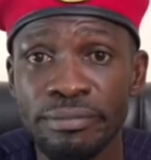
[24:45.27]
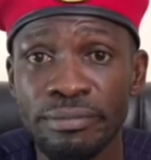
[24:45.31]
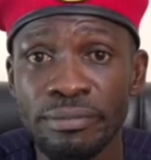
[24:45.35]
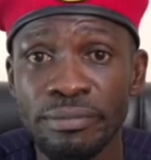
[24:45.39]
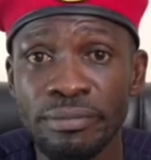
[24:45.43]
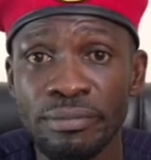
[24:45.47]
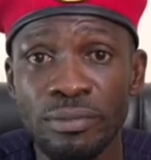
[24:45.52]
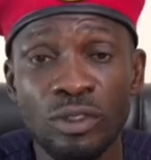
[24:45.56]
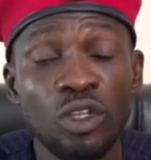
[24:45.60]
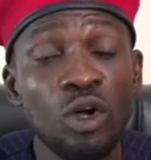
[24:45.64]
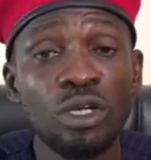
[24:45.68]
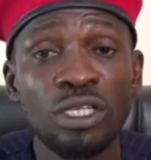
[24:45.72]

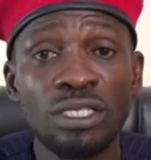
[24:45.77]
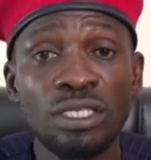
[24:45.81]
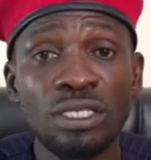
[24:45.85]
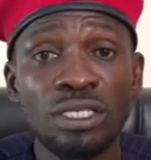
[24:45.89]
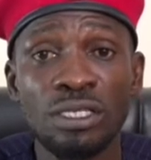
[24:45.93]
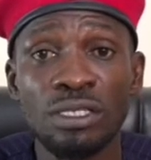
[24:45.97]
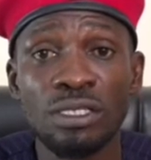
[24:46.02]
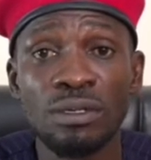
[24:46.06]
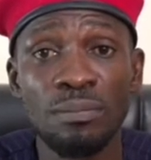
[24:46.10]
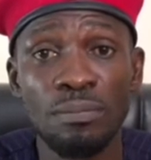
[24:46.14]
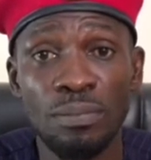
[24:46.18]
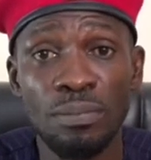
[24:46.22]
not
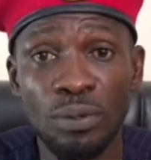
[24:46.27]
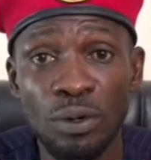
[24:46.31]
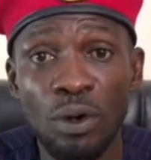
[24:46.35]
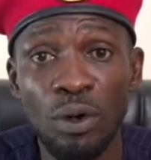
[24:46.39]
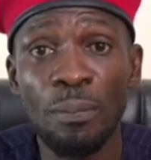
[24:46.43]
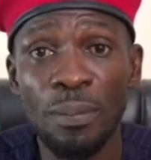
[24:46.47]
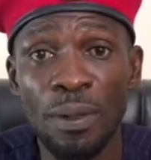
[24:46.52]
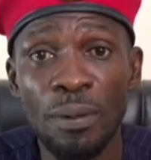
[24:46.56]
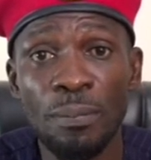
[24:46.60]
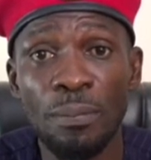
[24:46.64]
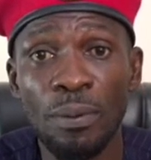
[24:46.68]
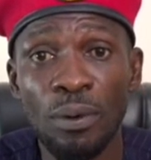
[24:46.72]
pro
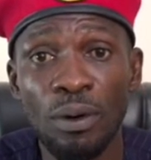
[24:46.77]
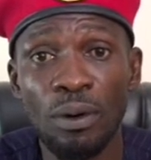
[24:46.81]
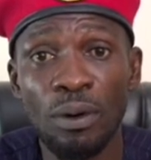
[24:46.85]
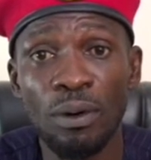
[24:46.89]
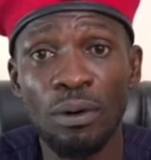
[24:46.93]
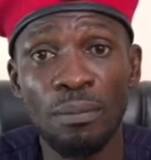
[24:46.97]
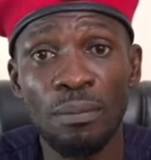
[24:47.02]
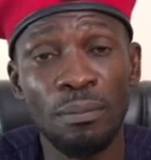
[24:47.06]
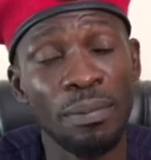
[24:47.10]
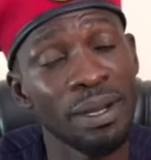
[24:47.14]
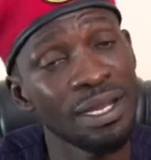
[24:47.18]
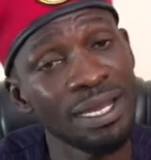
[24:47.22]
people
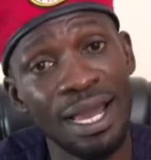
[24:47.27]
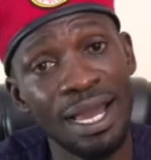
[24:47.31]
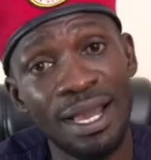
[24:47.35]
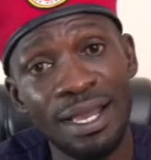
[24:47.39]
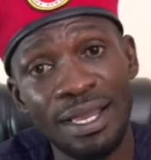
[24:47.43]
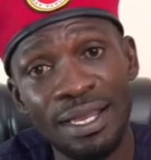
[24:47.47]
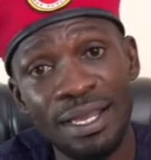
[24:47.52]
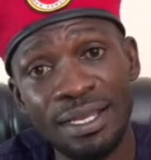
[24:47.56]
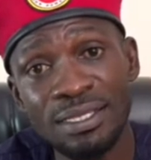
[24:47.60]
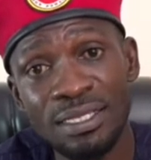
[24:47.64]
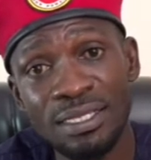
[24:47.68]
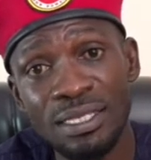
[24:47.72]
but
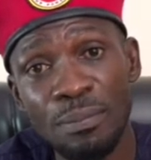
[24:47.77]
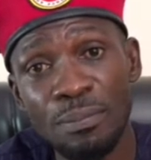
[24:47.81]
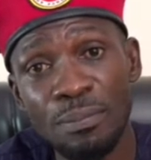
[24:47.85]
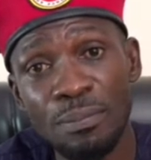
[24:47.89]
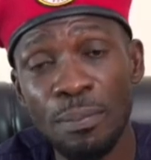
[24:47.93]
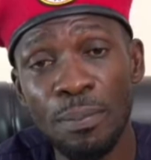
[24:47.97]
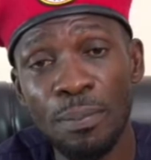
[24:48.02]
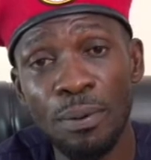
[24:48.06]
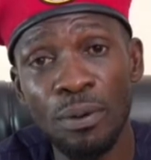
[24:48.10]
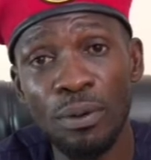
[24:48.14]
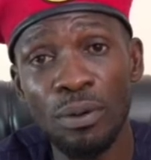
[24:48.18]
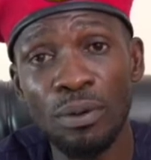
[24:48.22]
against the
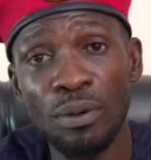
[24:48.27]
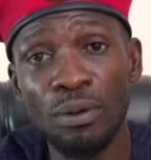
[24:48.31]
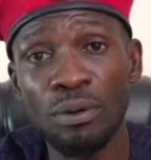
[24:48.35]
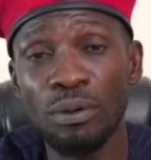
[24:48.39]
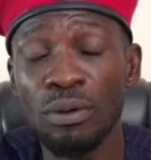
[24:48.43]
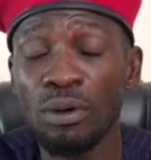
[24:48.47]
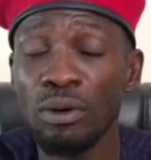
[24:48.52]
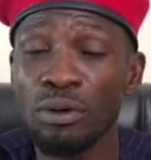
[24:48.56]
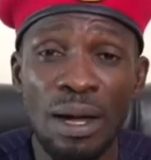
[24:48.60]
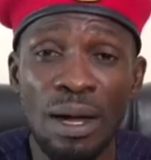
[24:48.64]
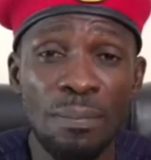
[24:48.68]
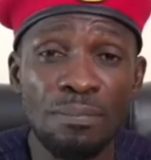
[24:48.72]
people.
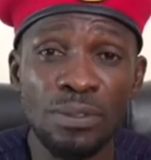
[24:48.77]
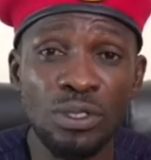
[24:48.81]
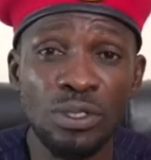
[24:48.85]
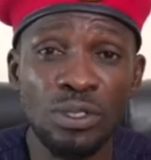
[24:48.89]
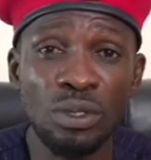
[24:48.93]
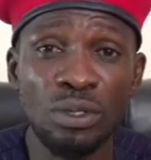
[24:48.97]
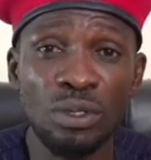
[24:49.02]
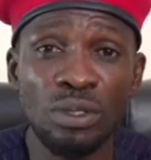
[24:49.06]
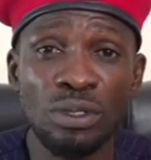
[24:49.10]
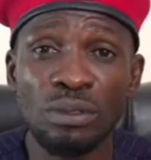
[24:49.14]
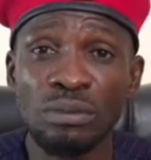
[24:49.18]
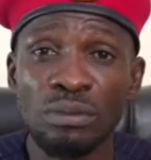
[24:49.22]

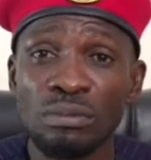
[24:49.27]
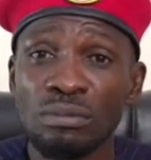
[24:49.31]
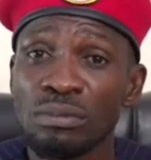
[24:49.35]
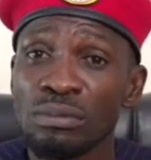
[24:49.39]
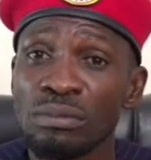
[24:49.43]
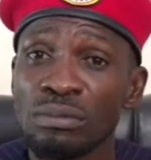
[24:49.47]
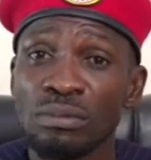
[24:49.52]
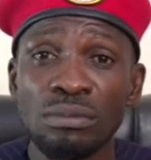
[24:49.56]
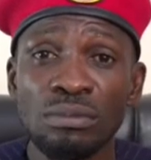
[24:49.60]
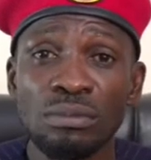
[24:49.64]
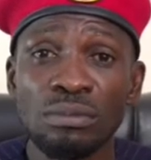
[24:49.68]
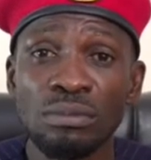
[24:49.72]
Corruption
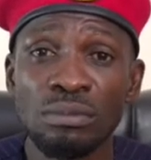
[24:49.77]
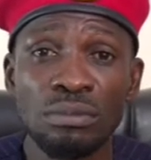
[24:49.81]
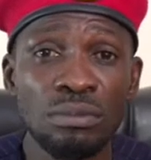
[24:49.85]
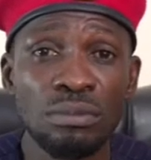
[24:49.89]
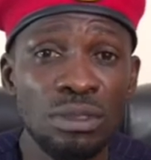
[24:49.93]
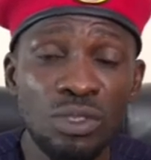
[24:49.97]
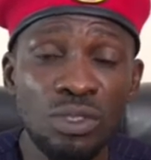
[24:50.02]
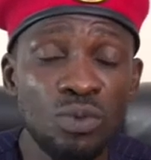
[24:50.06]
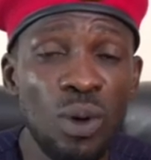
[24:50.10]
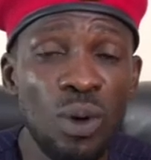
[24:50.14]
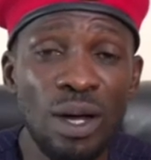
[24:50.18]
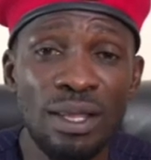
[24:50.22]

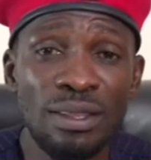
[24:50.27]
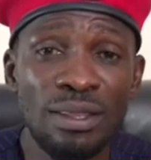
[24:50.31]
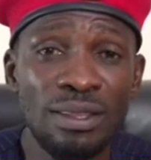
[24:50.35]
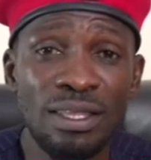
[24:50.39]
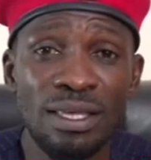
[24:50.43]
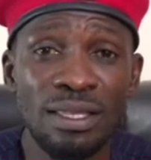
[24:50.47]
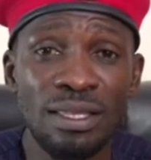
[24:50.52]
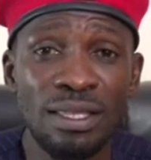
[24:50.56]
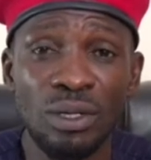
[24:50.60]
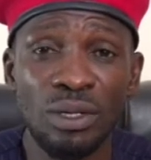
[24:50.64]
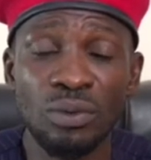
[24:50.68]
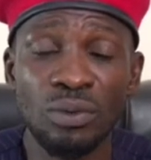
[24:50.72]
is one
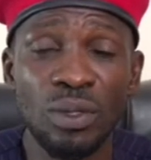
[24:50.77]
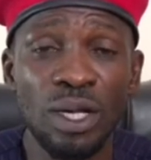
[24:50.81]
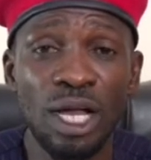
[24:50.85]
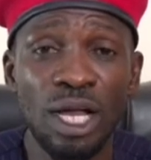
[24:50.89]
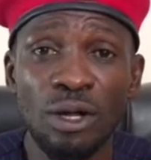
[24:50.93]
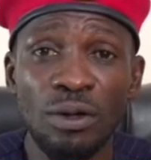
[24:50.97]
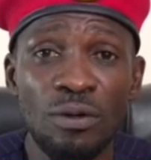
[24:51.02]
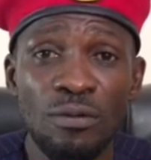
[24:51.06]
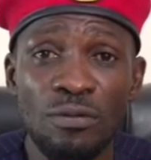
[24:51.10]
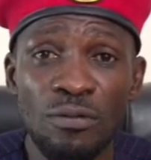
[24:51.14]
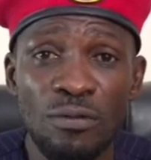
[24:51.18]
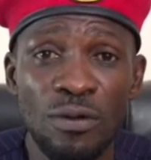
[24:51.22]
thing that we
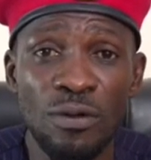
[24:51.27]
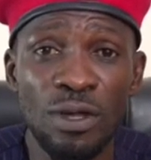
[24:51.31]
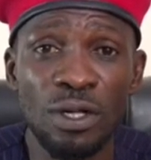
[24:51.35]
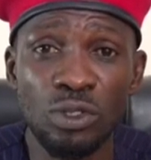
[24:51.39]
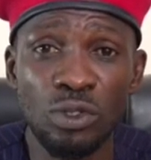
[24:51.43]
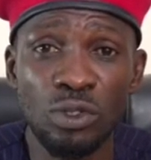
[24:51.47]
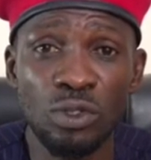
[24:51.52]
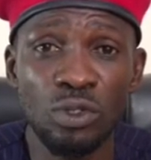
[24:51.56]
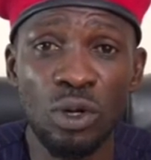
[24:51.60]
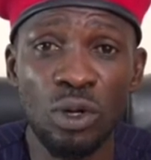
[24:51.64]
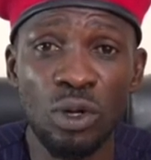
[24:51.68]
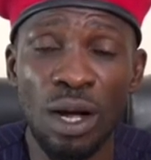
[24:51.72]
cannot fail
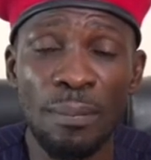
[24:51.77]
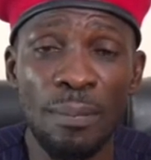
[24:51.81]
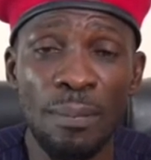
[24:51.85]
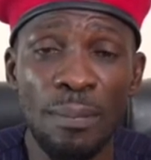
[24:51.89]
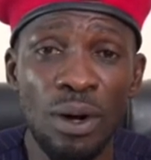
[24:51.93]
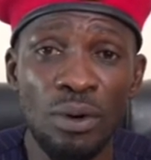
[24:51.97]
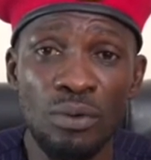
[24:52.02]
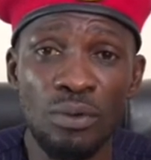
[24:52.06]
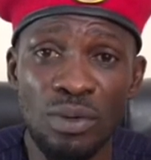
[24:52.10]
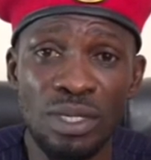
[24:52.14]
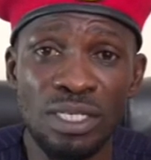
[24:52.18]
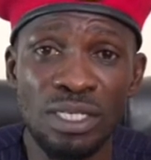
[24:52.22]
to talk
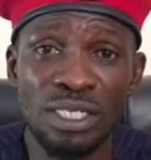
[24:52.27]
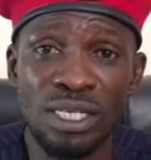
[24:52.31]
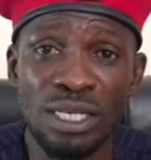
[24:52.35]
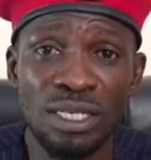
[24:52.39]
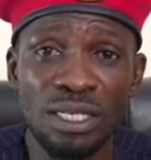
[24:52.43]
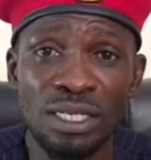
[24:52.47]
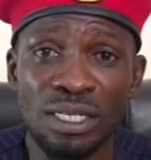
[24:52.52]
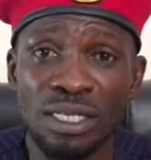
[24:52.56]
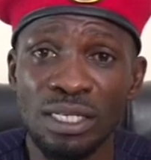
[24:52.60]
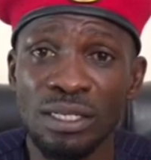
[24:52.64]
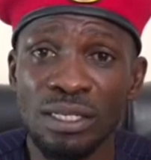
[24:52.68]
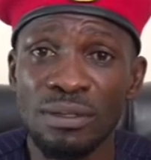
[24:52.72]
about.
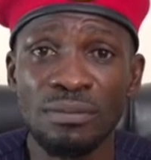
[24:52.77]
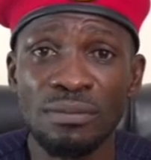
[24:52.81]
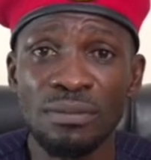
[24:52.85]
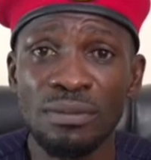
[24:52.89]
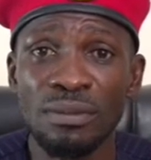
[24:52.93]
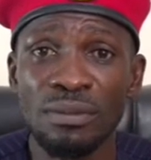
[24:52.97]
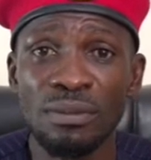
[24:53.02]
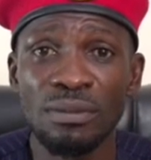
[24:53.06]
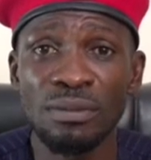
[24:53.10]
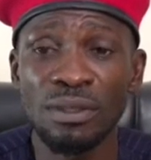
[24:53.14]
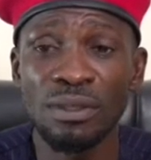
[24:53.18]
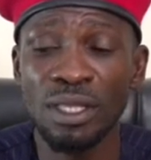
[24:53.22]
Recently,
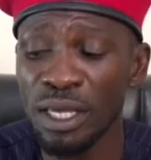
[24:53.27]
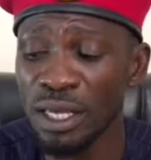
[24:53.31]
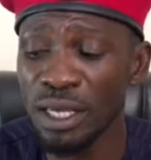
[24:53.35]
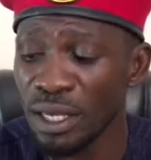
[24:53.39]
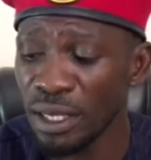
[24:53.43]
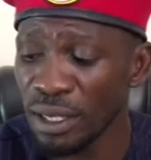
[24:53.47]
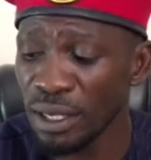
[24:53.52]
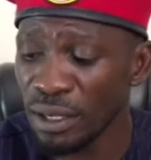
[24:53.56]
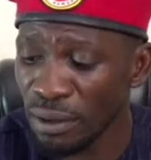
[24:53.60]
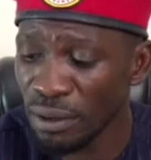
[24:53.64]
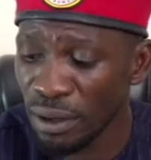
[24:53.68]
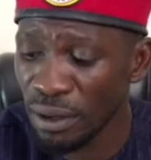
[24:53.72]

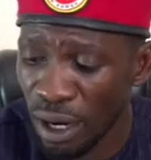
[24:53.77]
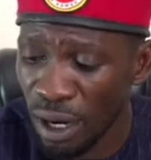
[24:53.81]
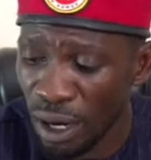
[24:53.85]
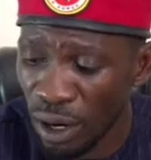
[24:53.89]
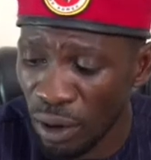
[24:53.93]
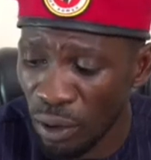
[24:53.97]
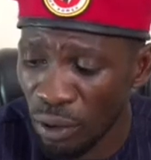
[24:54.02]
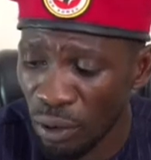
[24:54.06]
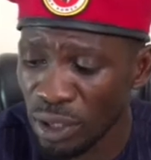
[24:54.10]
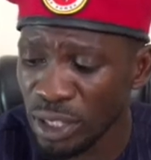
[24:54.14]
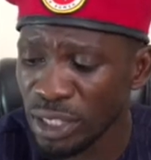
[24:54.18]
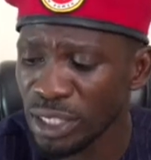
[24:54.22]
the uh,
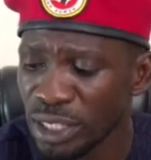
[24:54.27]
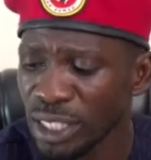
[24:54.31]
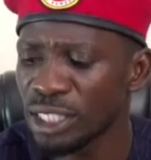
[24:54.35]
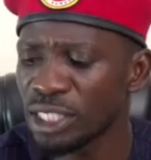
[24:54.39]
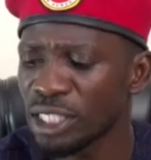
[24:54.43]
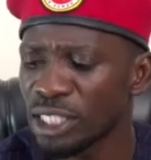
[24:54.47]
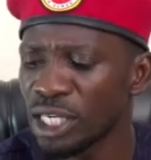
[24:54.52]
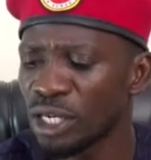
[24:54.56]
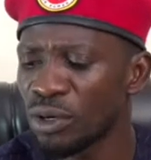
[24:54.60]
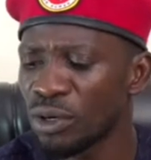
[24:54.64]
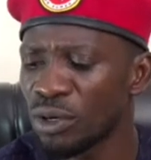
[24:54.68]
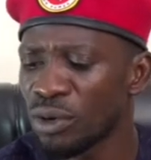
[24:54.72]
Auditor
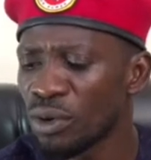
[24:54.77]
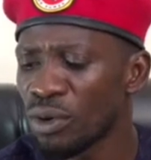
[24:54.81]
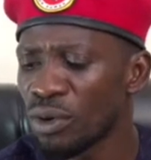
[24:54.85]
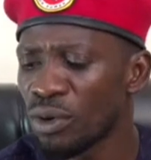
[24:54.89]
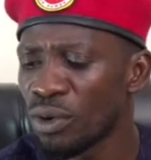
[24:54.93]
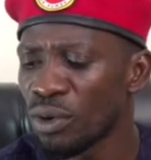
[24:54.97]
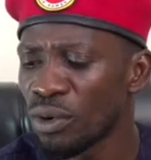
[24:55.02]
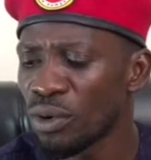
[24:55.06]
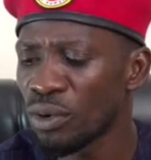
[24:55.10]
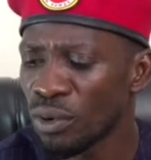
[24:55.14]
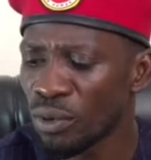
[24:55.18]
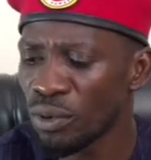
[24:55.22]
General
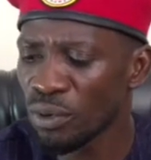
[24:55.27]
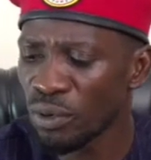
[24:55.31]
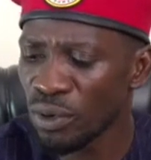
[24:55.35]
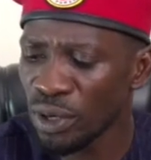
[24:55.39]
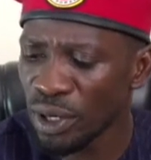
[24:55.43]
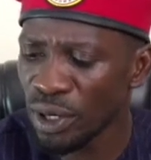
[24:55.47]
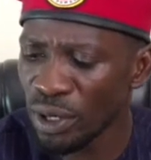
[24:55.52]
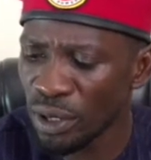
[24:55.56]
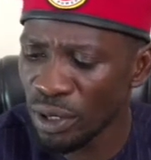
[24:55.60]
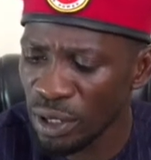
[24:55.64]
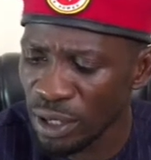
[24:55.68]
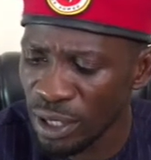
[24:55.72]

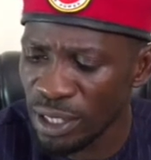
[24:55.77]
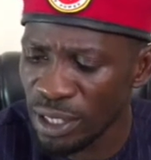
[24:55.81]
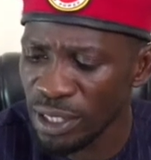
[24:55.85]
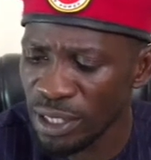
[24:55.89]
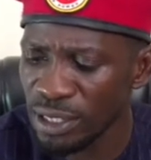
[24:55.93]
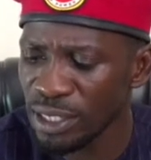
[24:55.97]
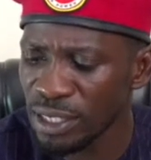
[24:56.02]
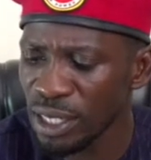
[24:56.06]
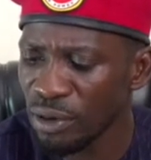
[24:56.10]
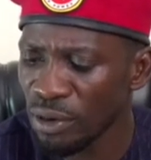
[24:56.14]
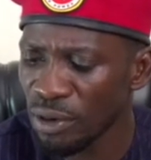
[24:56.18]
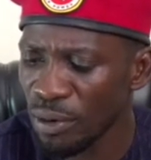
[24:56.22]

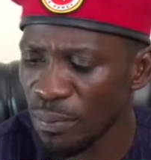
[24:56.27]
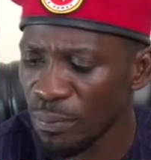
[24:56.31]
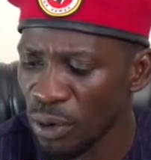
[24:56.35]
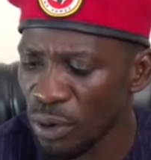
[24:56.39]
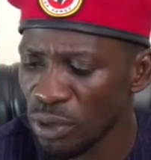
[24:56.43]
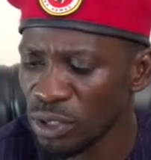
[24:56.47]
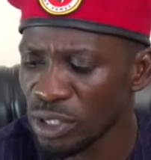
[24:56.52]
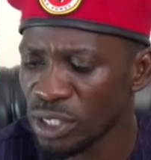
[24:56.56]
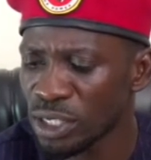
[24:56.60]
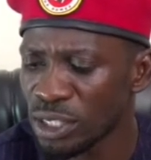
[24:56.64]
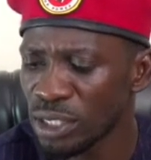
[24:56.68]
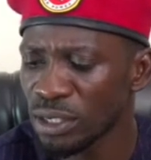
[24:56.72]
released a
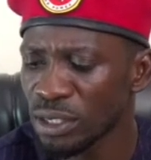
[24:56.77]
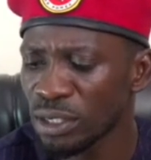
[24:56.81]
report